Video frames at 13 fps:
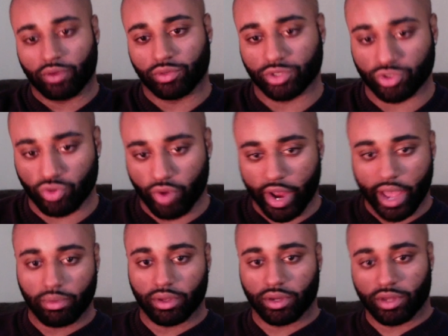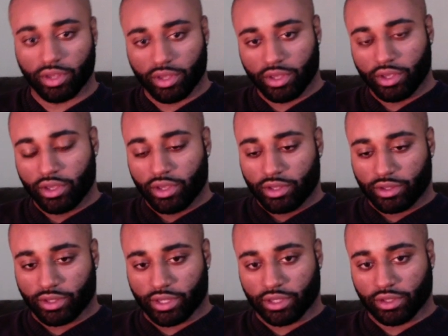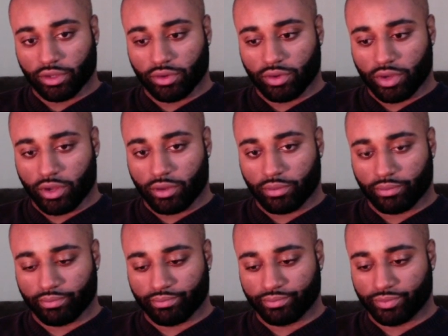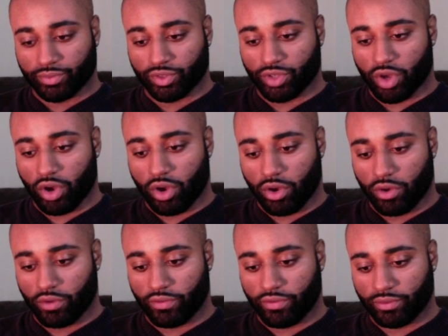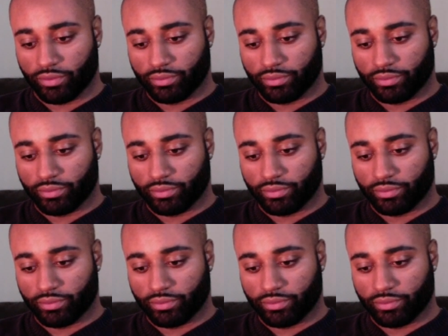was grabbing the little dove,